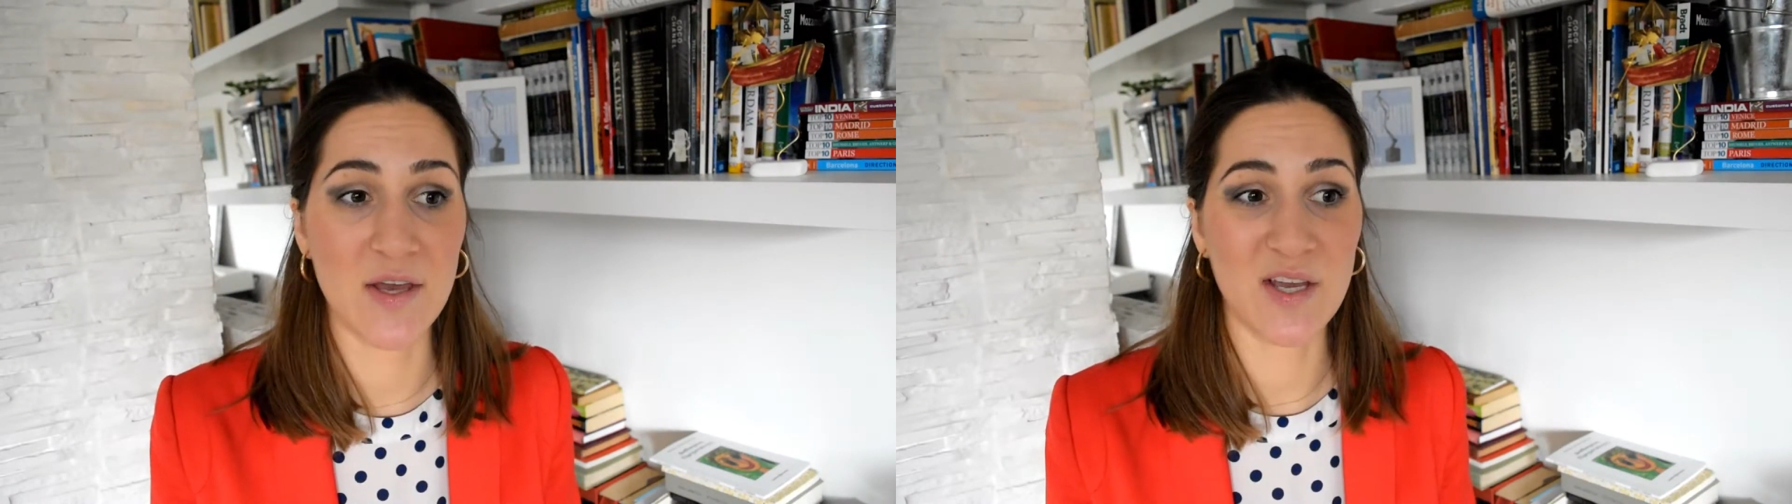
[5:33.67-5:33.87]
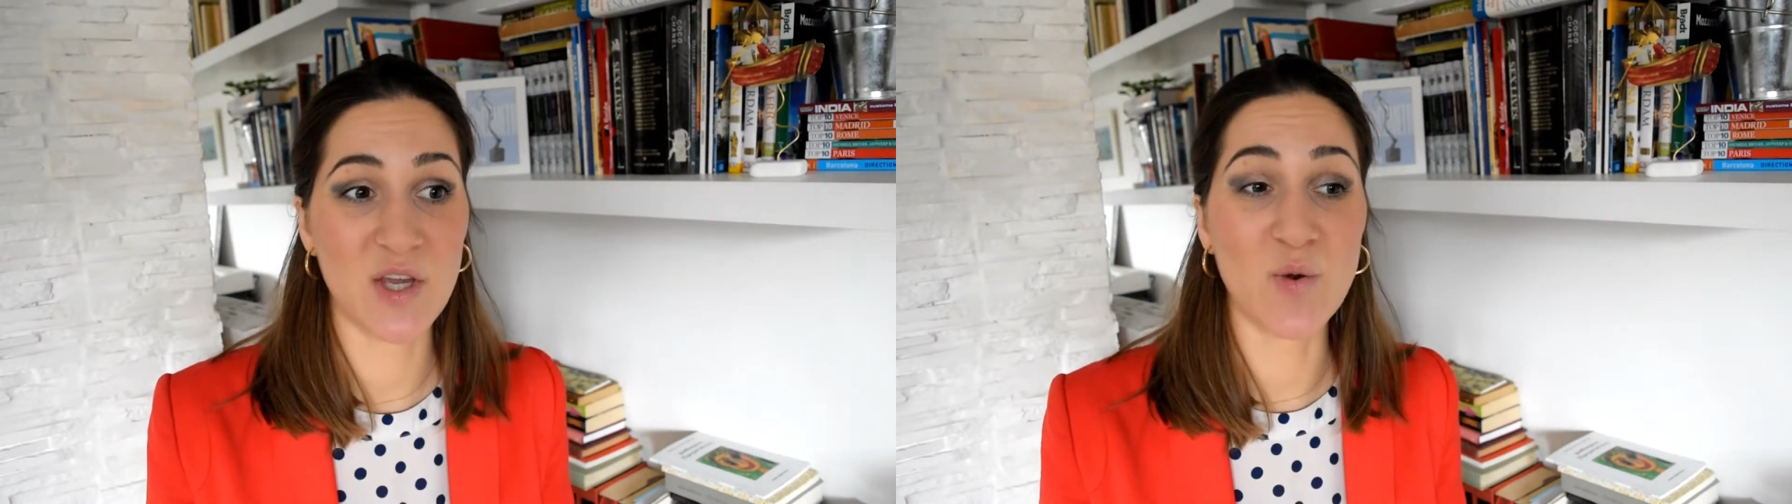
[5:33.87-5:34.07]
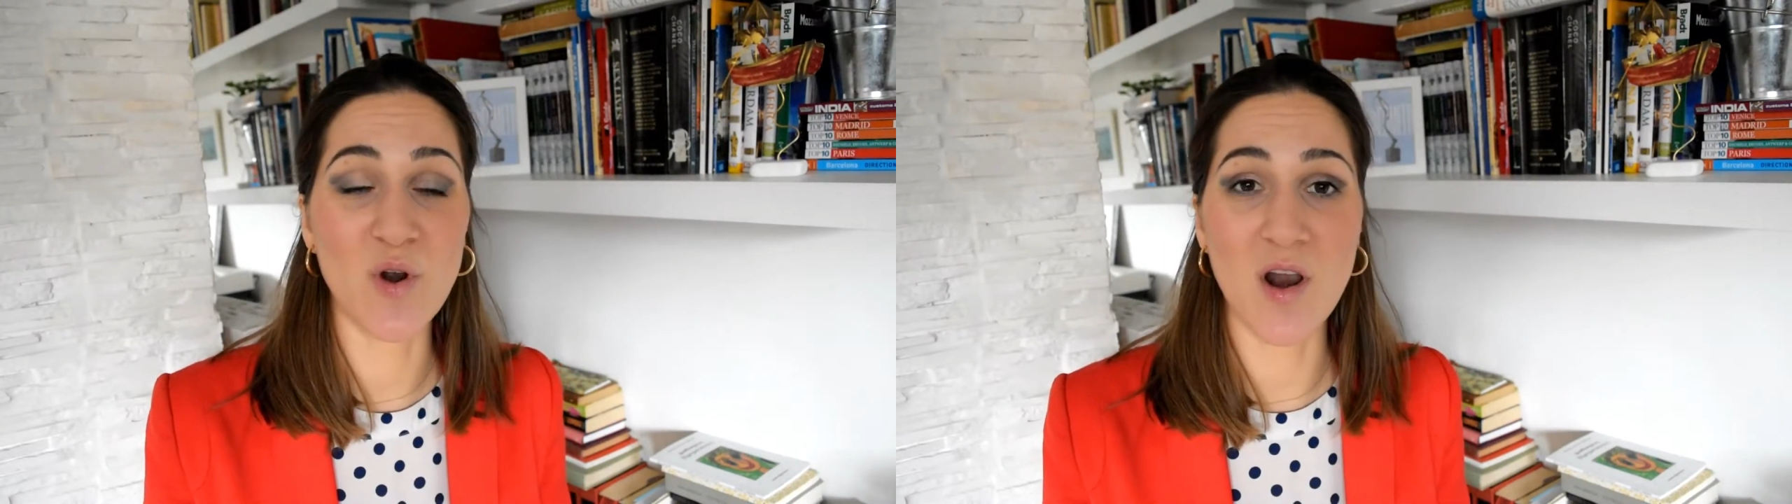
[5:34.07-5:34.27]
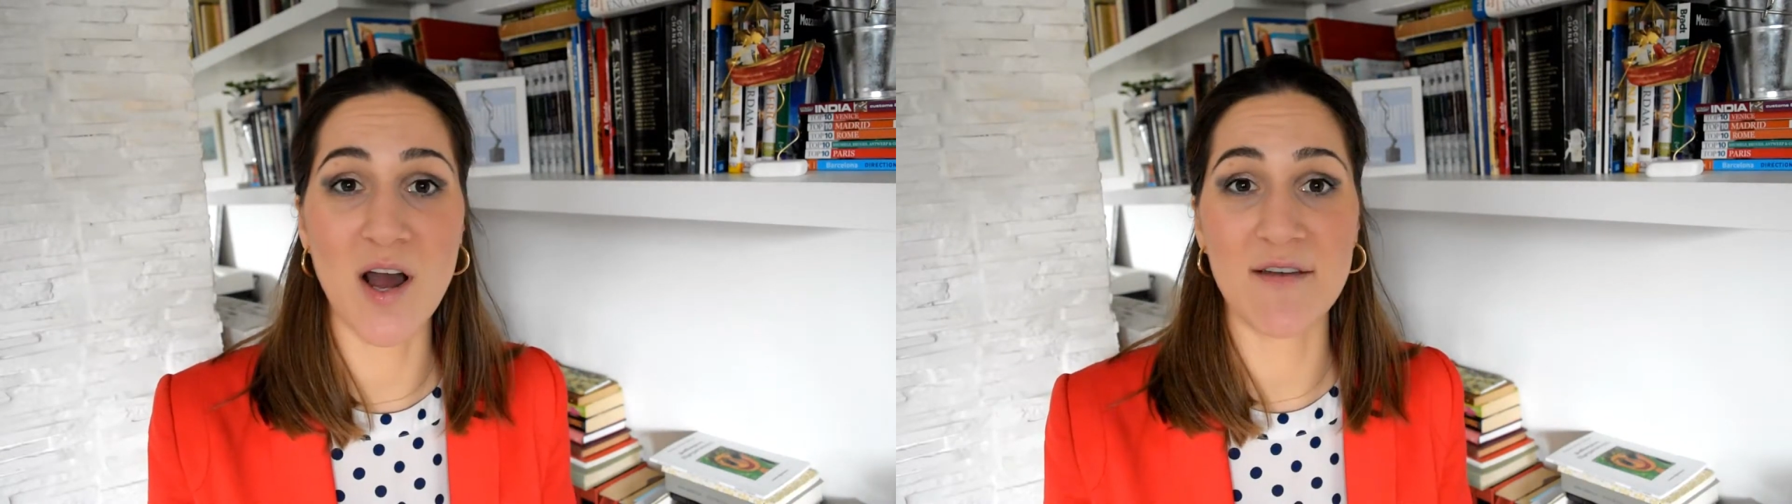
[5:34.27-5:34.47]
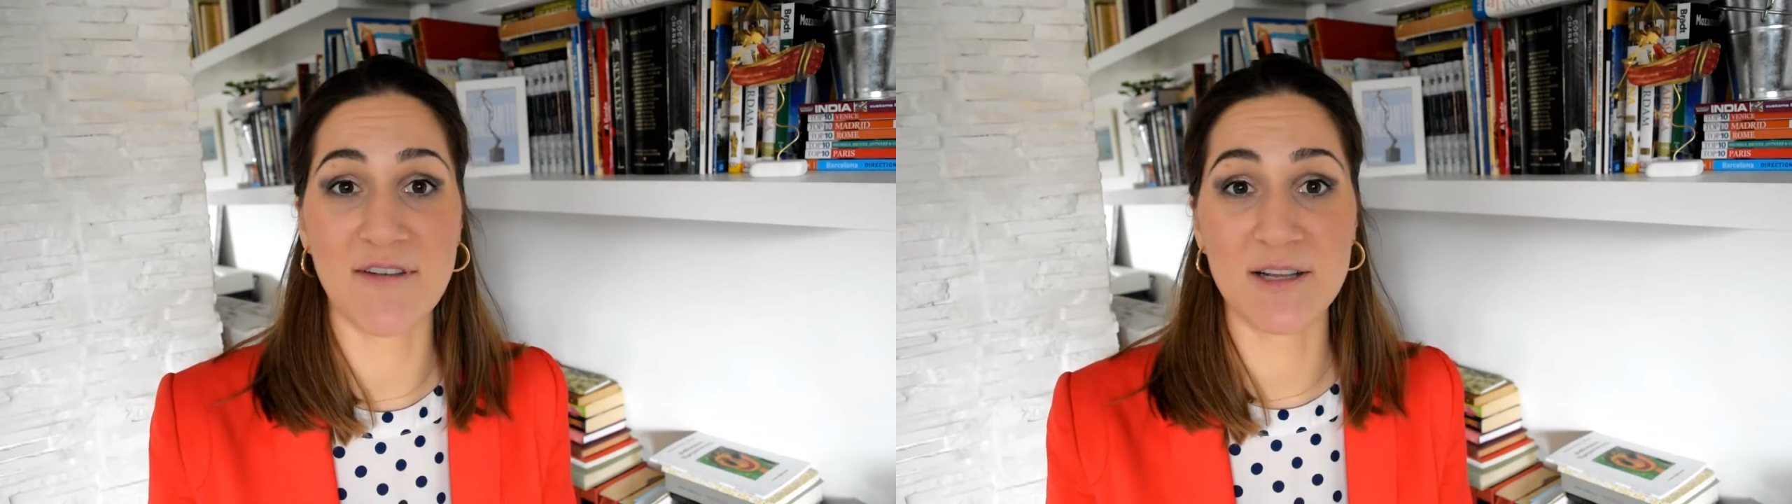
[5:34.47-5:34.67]
your
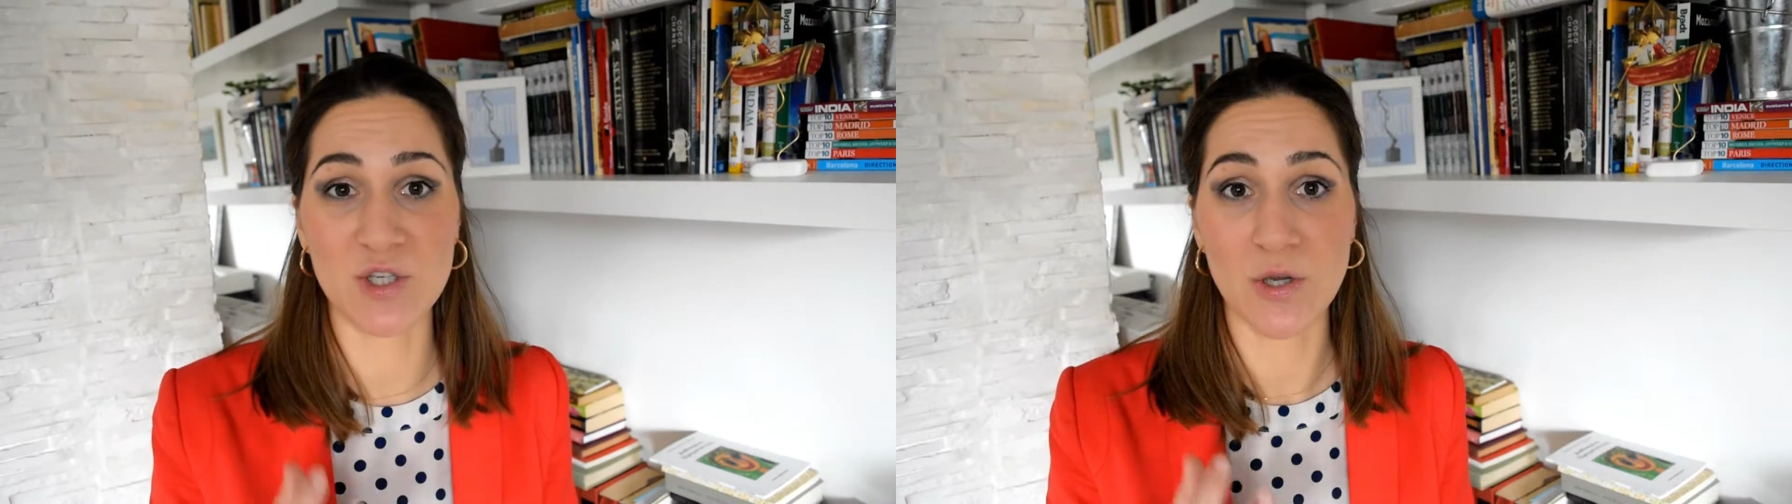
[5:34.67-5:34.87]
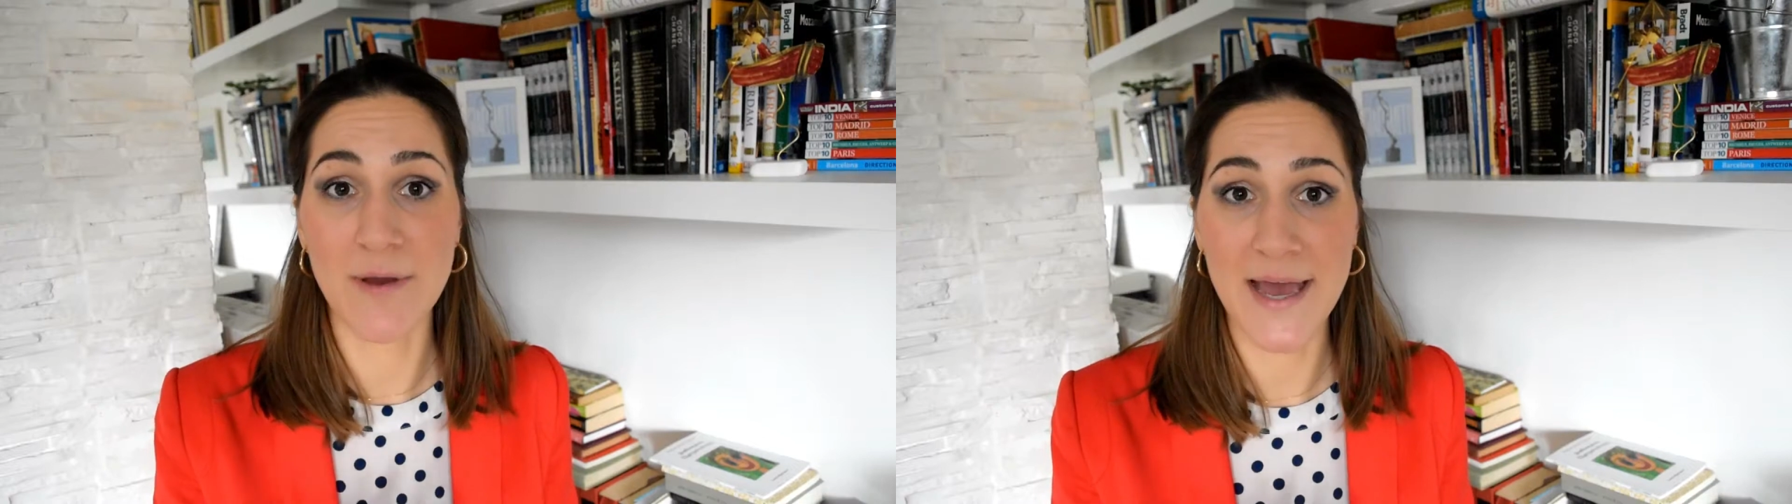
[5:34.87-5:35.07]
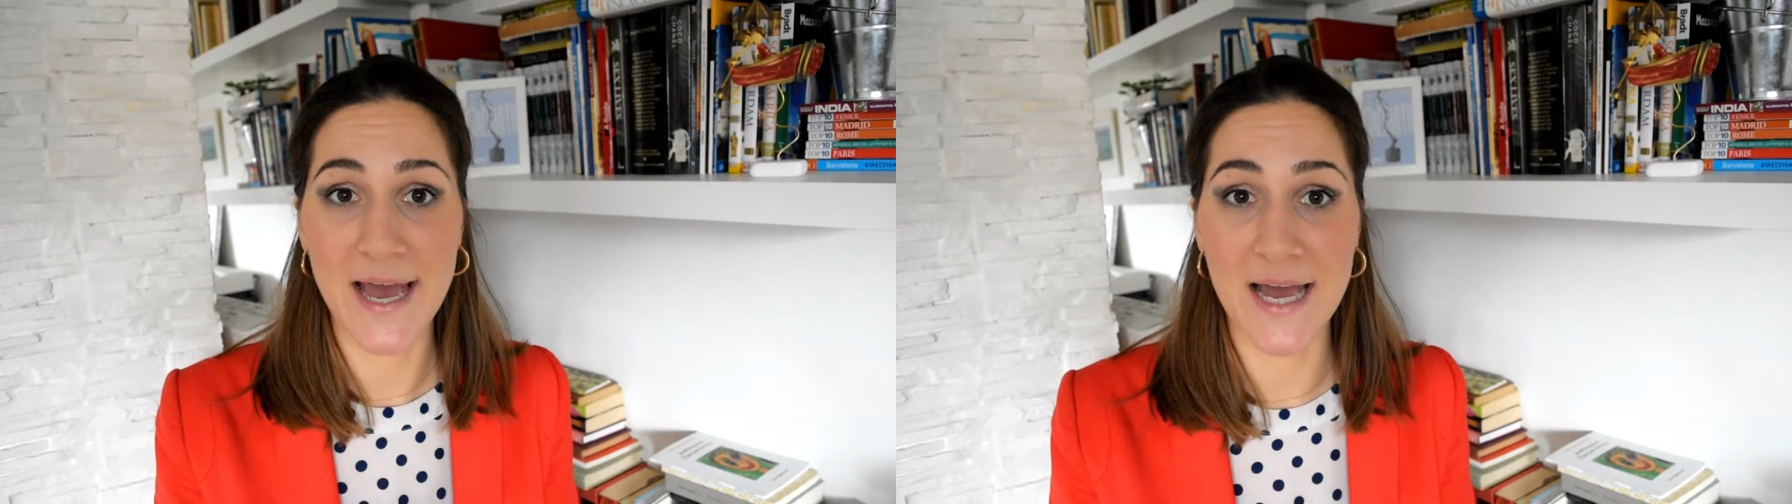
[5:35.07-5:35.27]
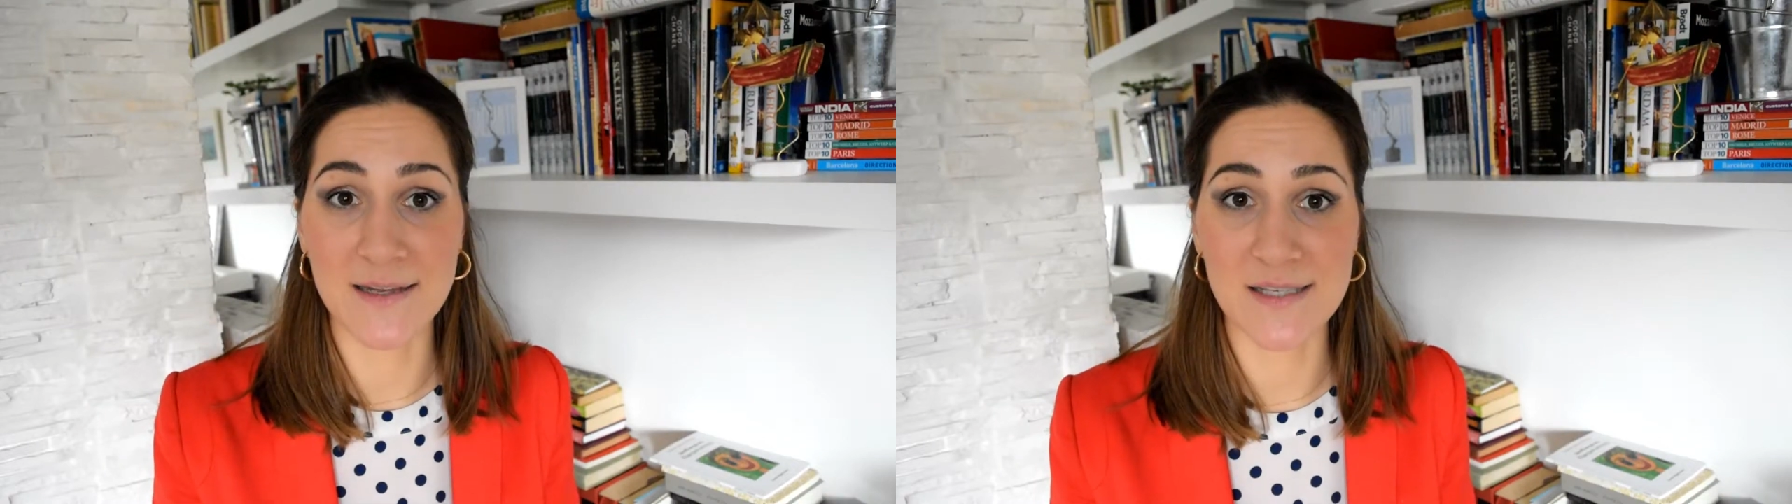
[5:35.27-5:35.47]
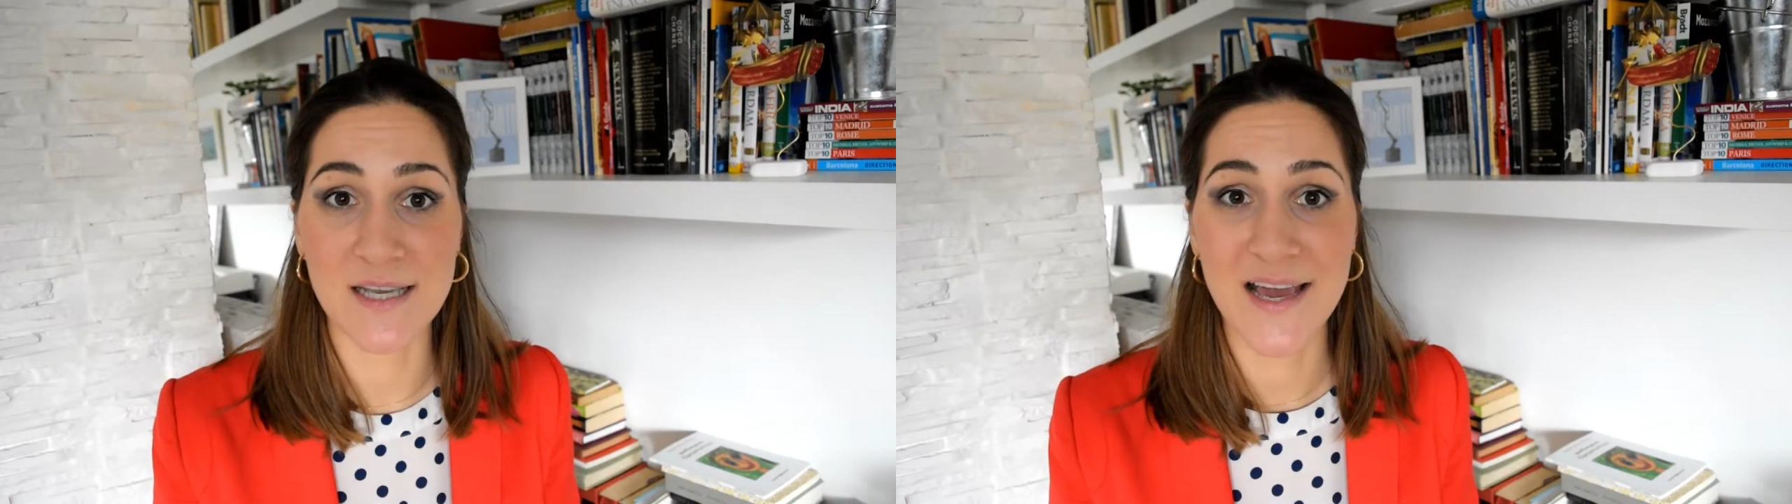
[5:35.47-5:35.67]
life into your
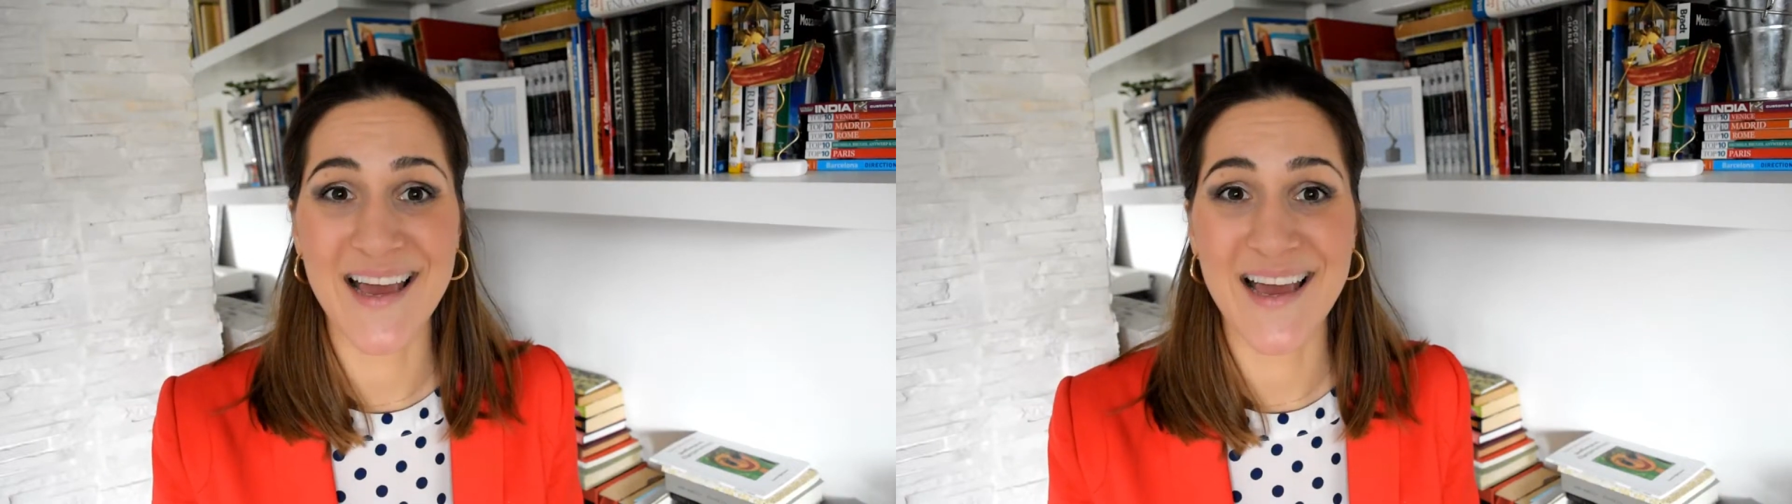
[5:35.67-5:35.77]
hands